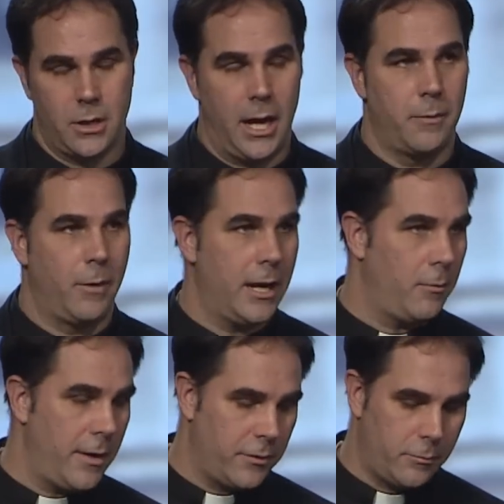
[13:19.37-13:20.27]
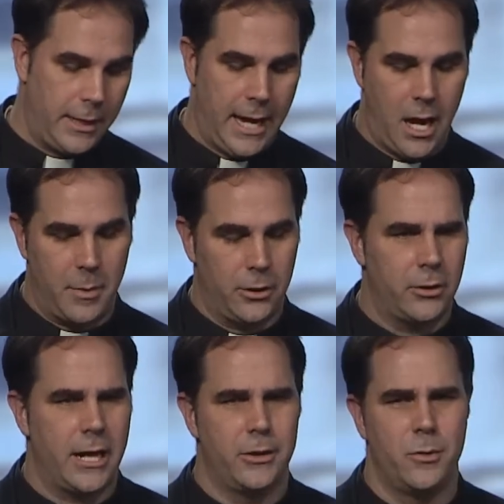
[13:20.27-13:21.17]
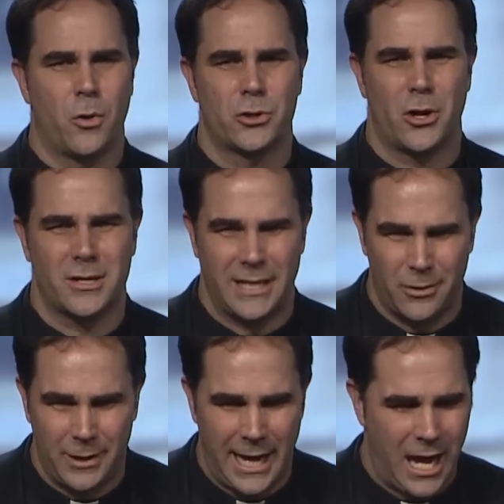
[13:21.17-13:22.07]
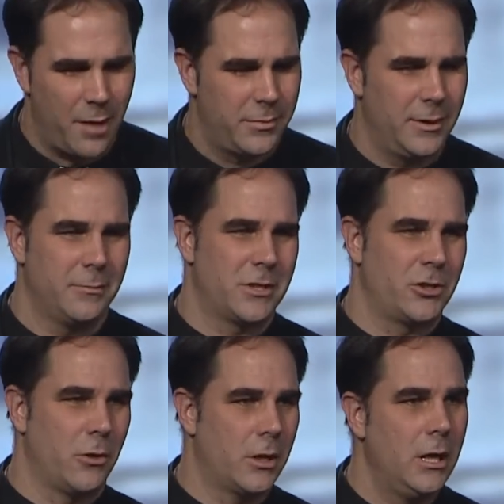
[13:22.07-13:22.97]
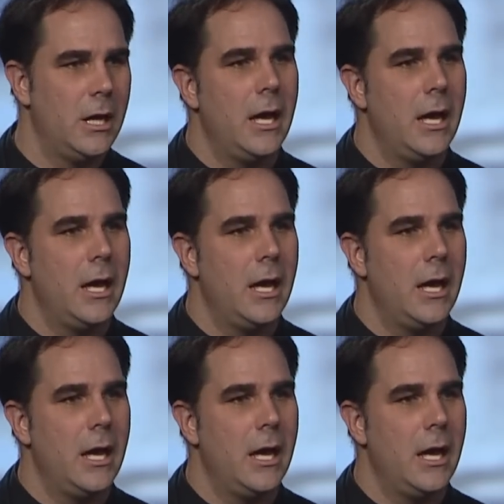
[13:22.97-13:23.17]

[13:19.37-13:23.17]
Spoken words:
I ran away from the rehab. I learned how to do more drugs in the rehab. It was a joke.